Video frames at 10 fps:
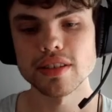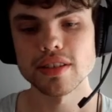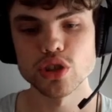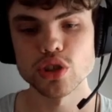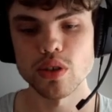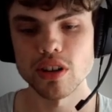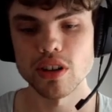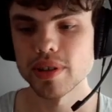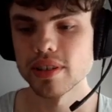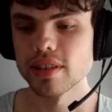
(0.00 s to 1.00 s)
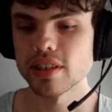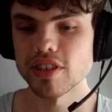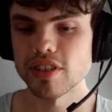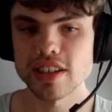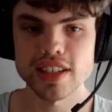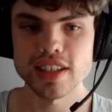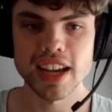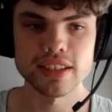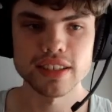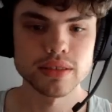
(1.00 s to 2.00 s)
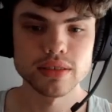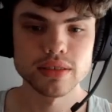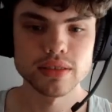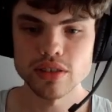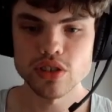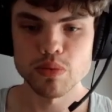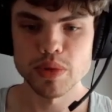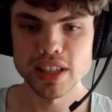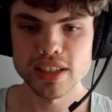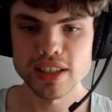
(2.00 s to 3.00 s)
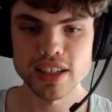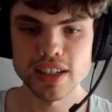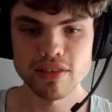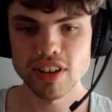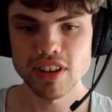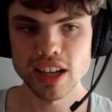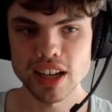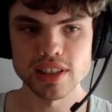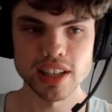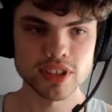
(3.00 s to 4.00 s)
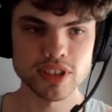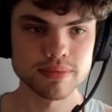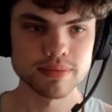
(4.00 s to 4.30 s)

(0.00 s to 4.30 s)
does shore up the rest of his hand, assuming this Red Devils lives.